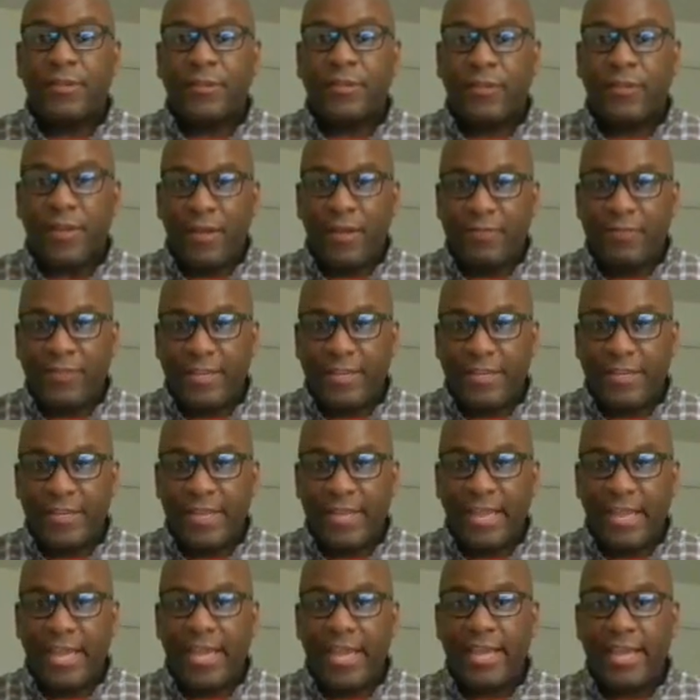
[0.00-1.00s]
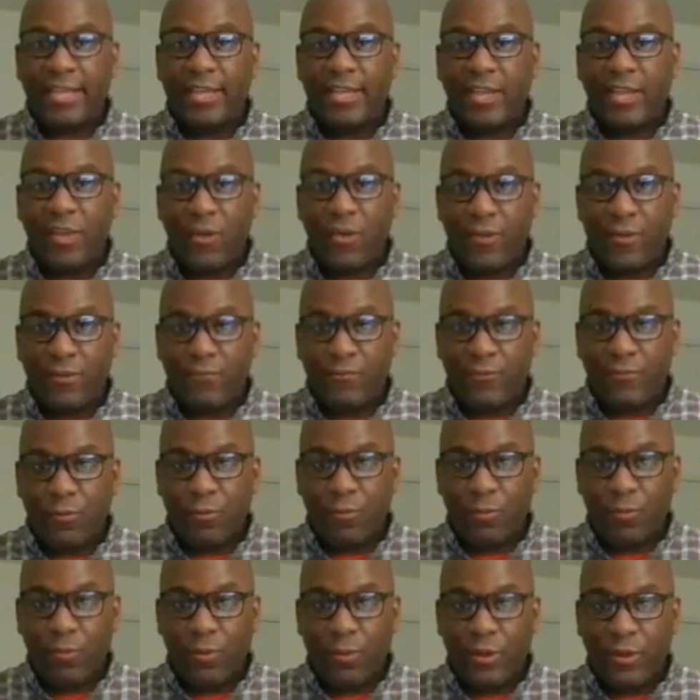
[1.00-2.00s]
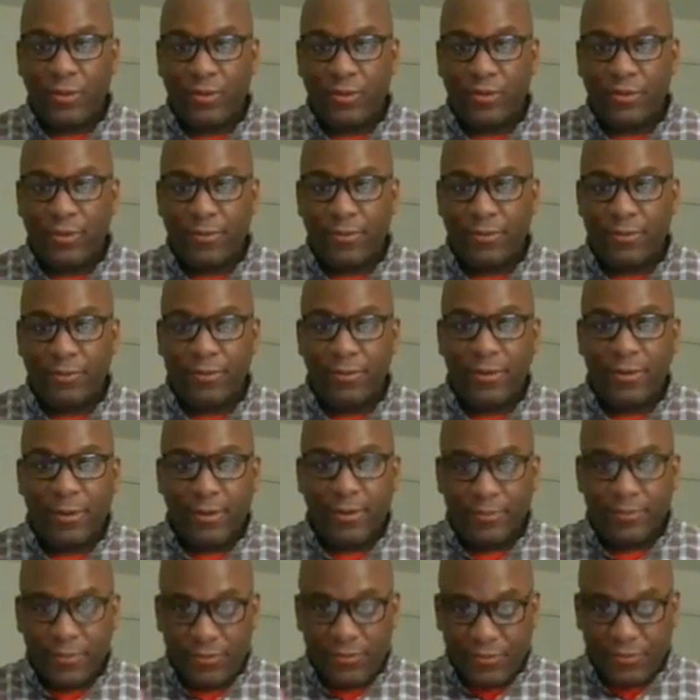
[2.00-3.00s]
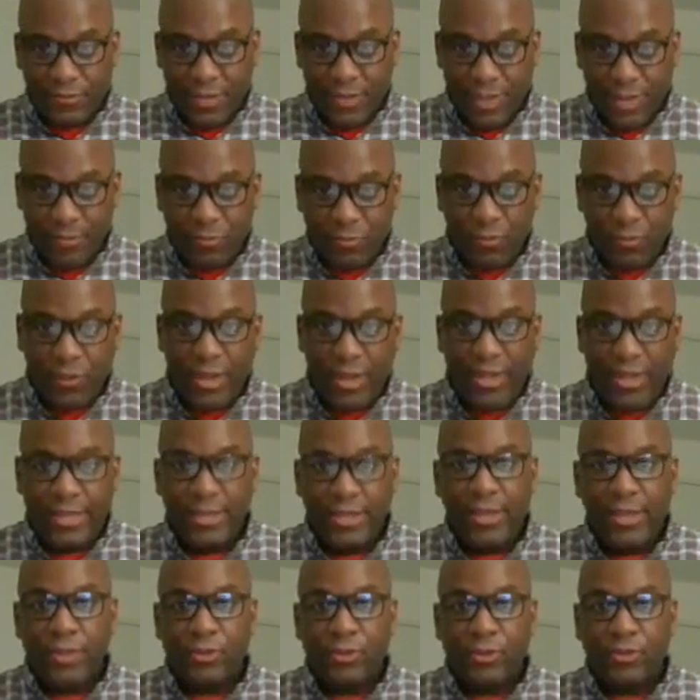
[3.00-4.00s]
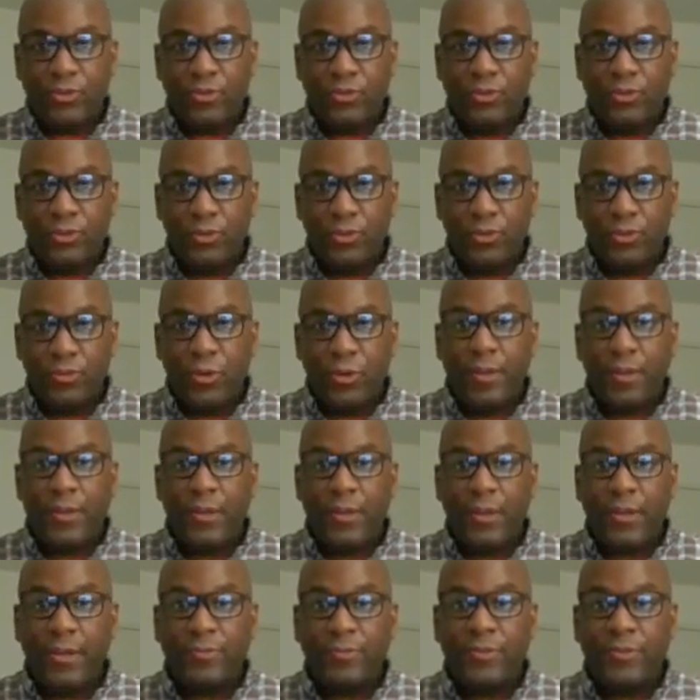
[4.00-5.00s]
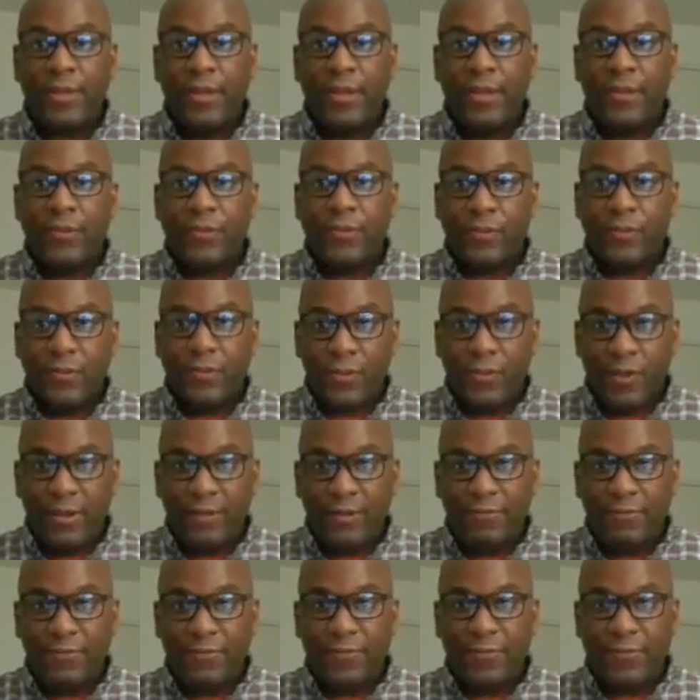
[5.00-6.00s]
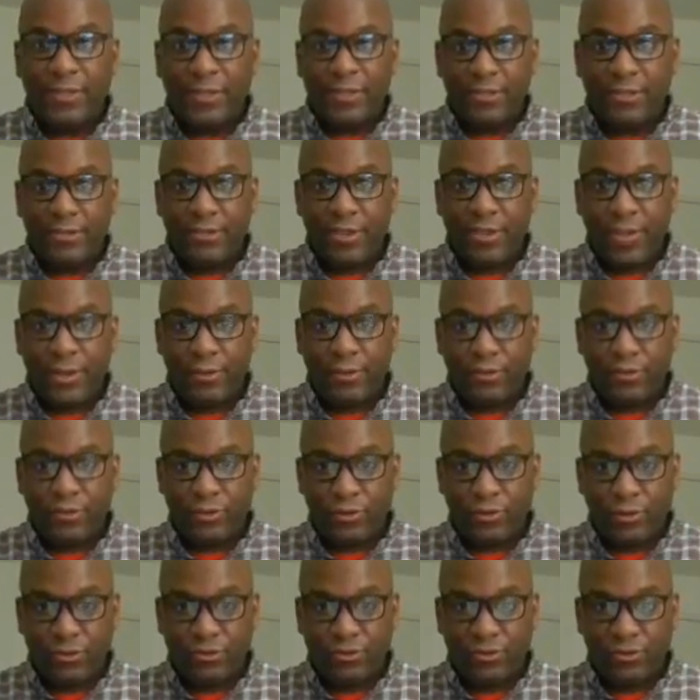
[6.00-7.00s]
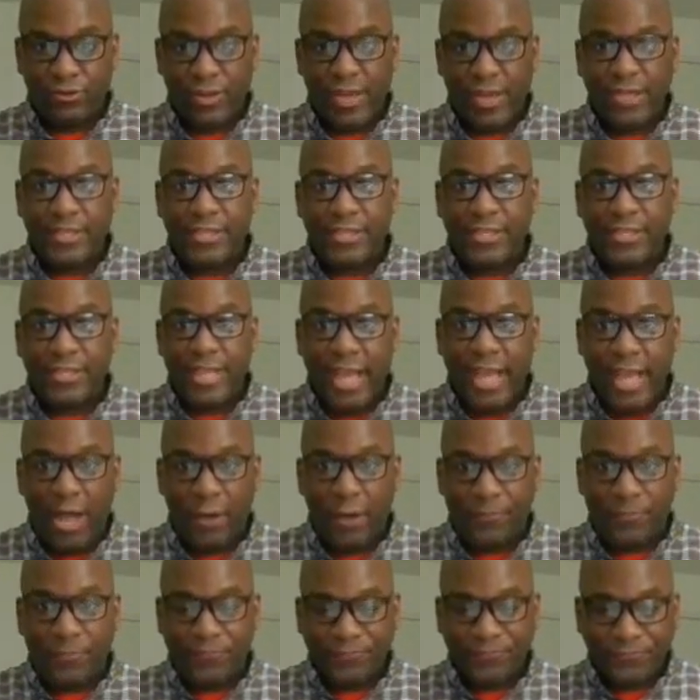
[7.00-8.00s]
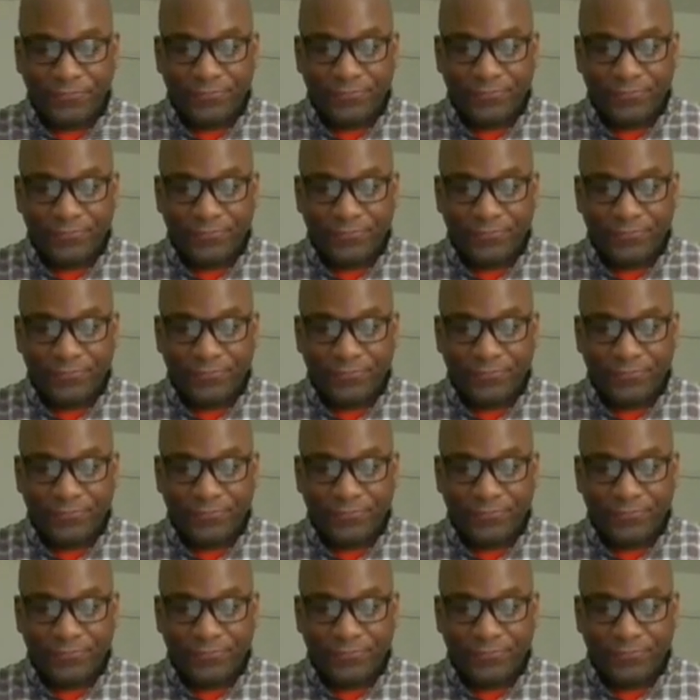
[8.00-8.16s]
loving and caring for one another the same way you um, love the entire church. Now,